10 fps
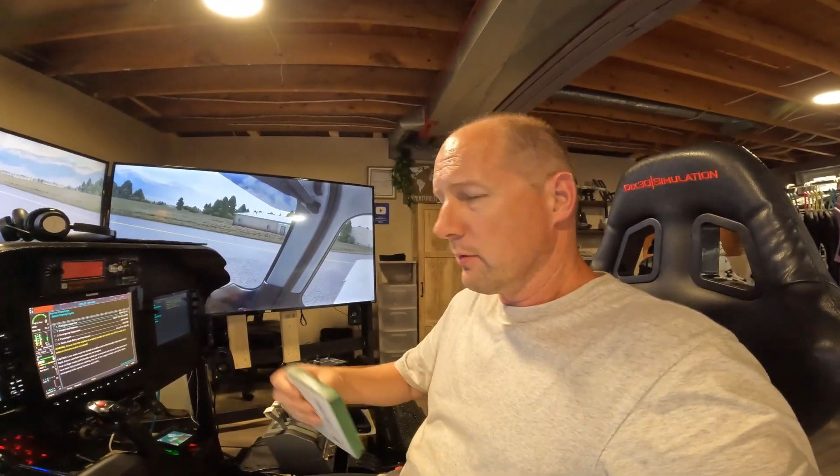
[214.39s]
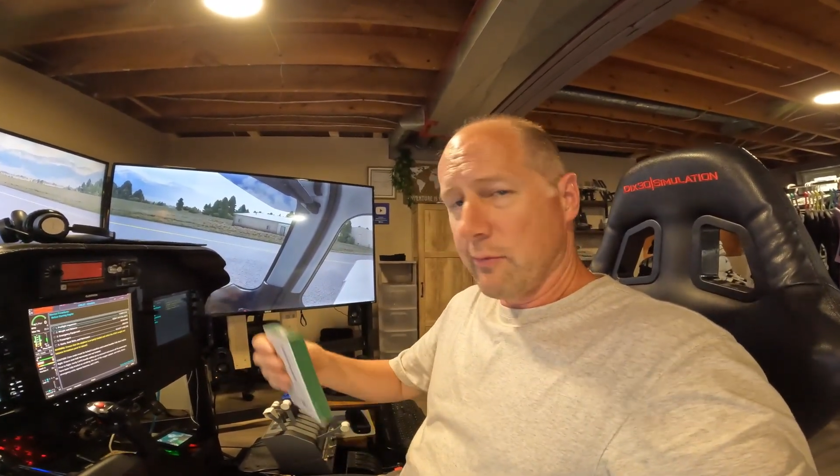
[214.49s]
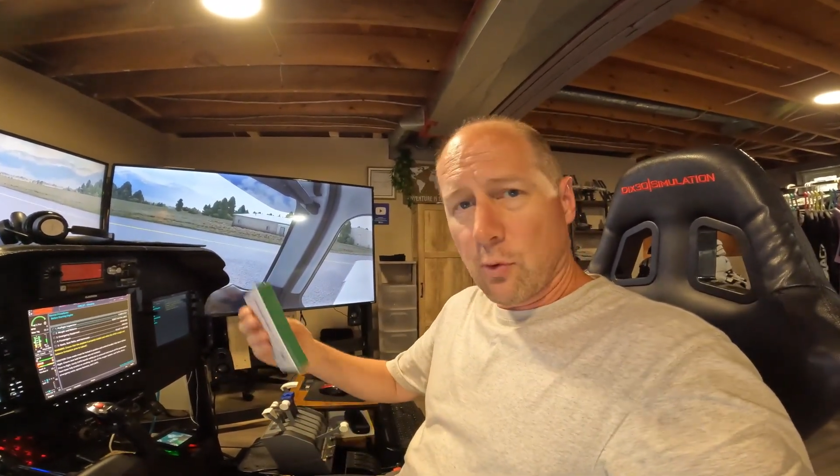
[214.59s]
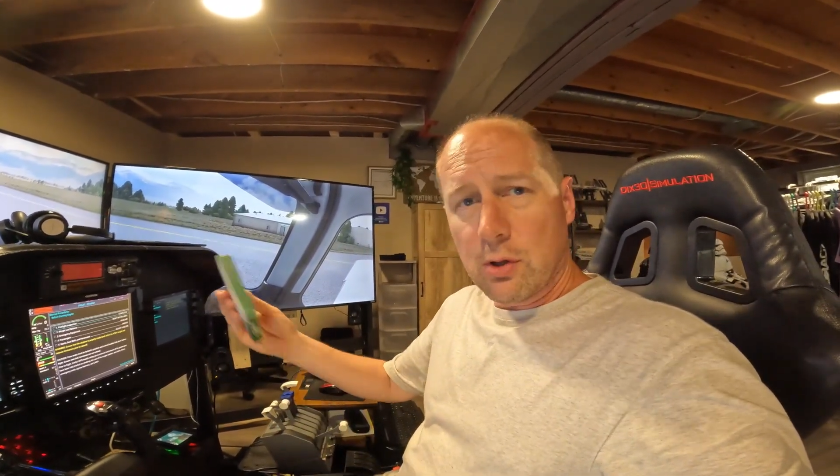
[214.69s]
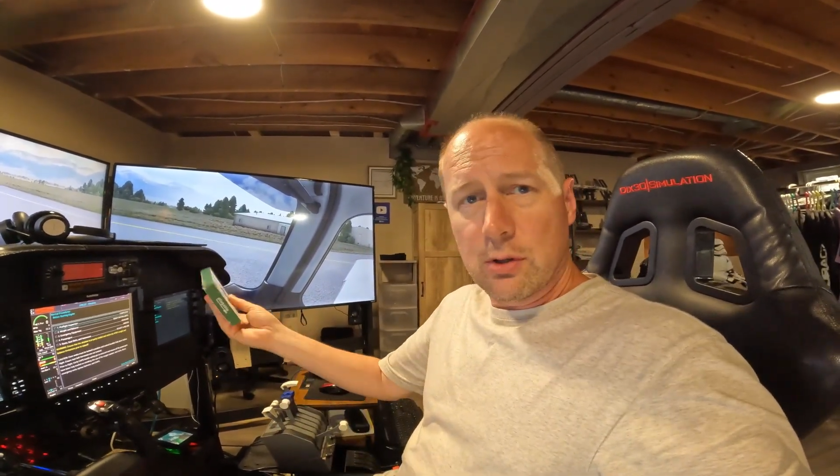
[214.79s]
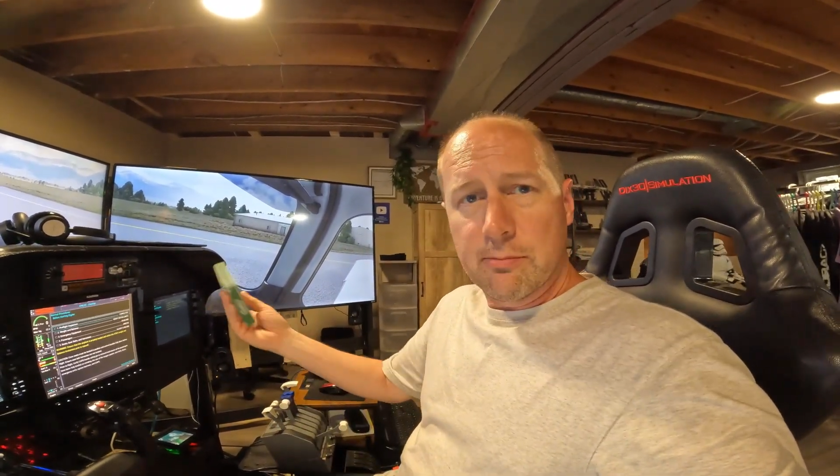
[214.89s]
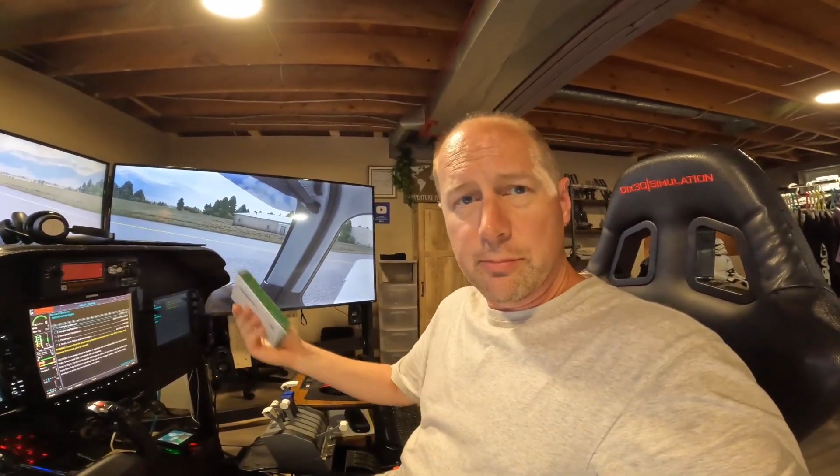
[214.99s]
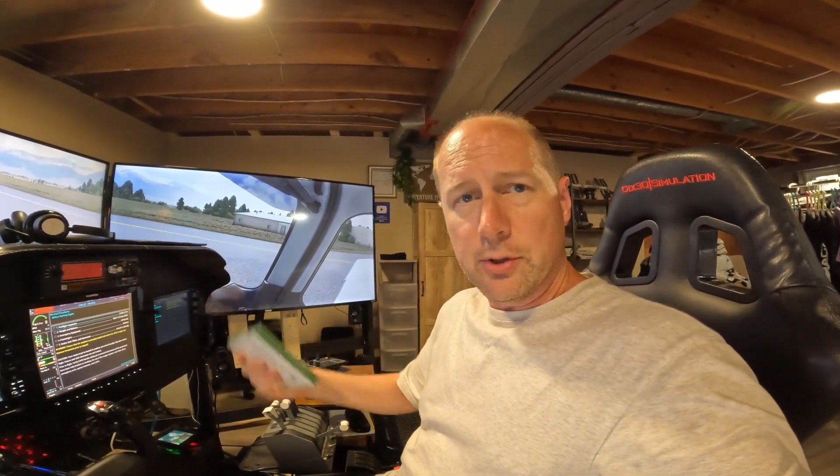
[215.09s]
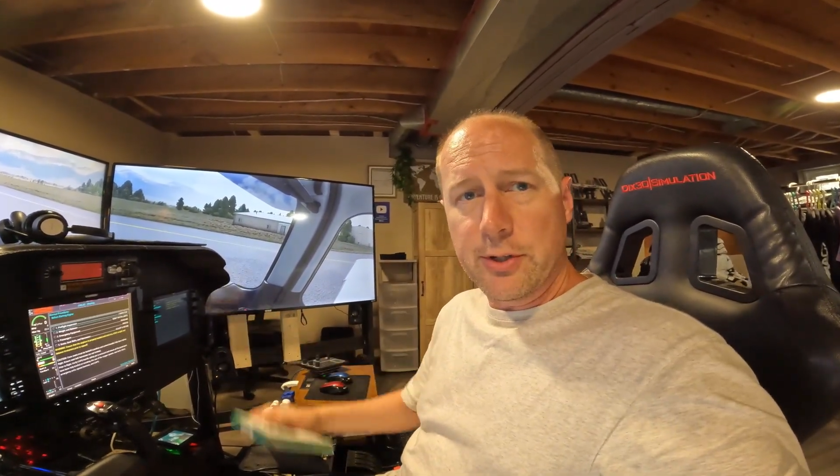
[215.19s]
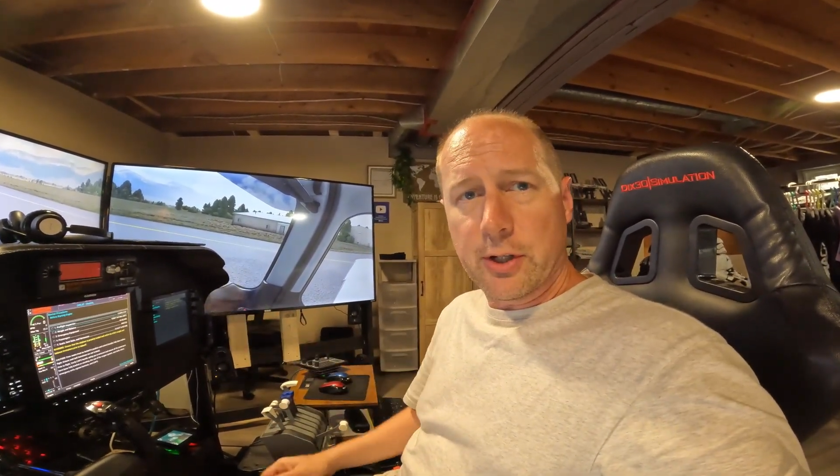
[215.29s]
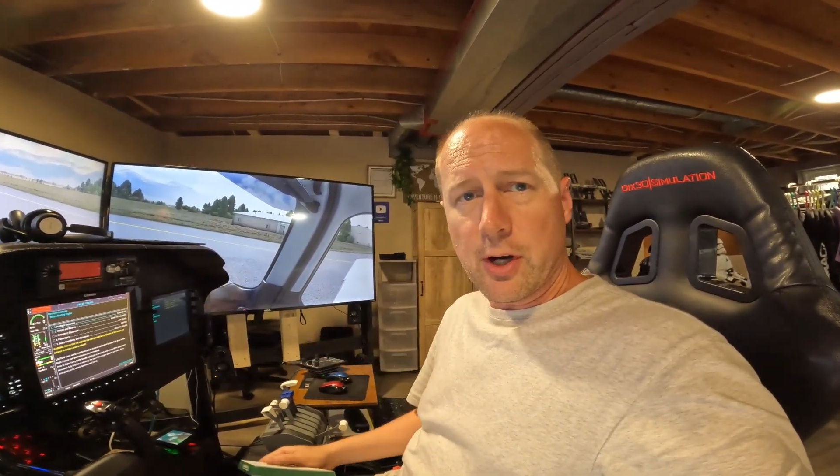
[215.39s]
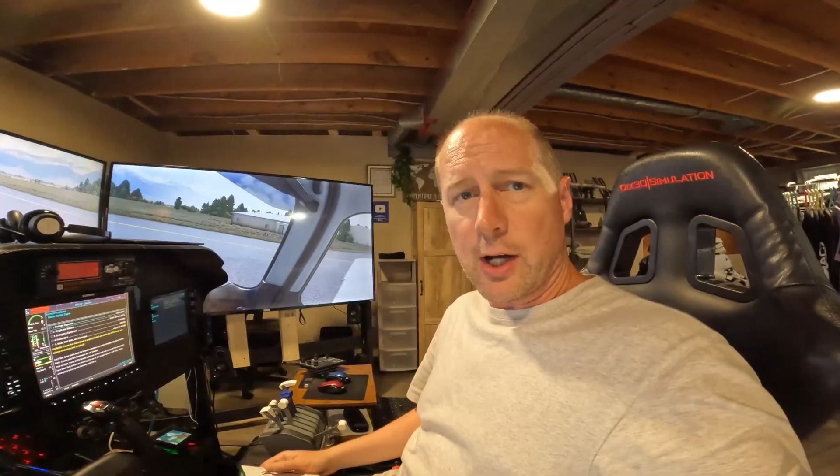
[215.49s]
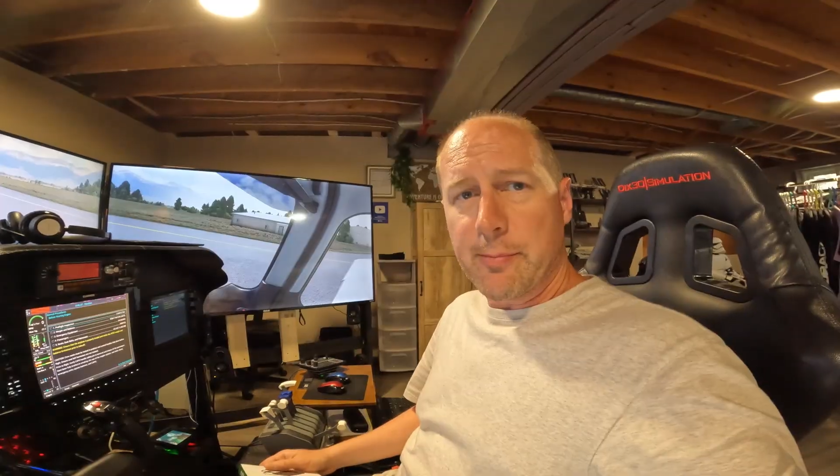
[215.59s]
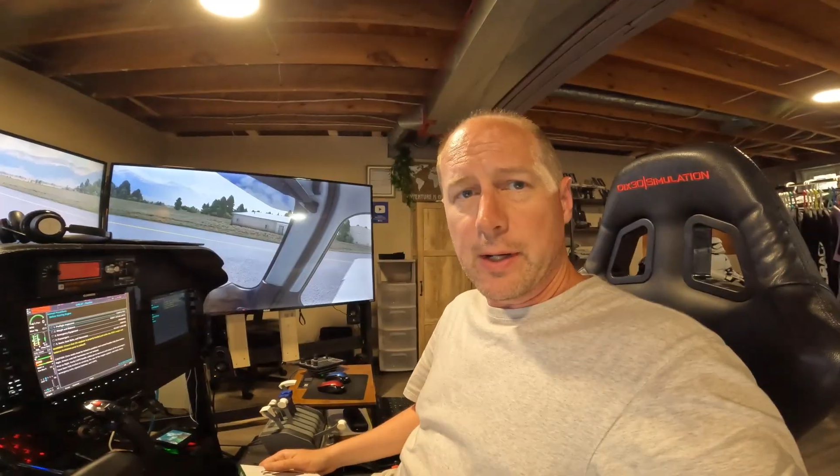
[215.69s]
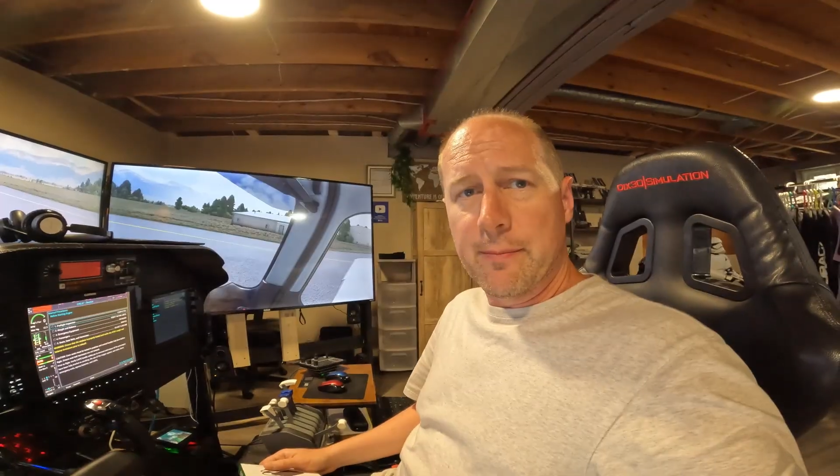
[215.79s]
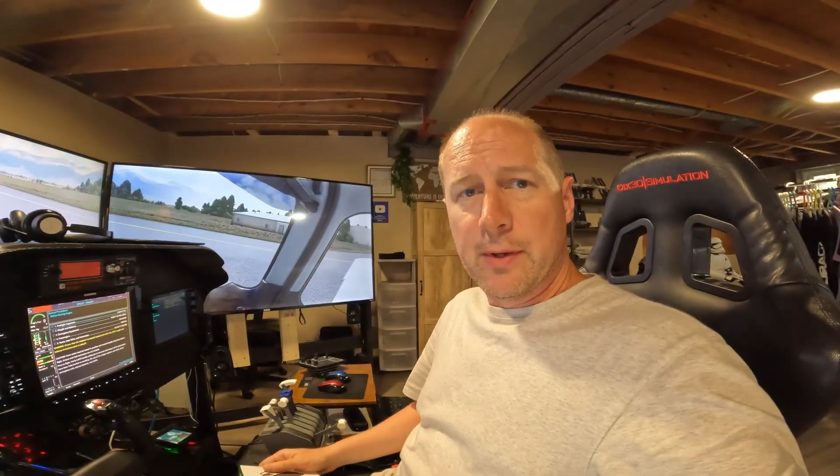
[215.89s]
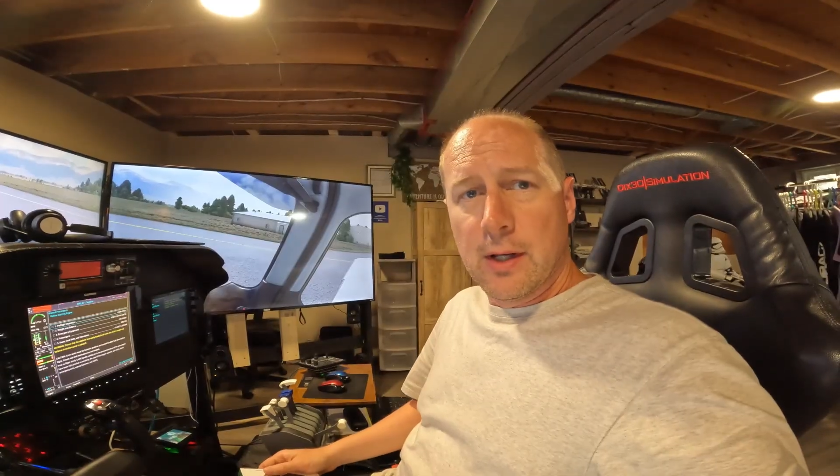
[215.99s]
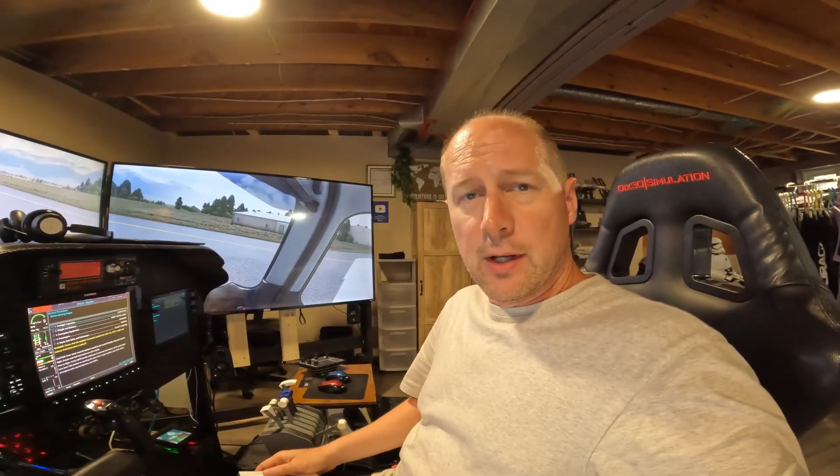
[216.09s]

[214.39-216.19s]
for building your cockpit.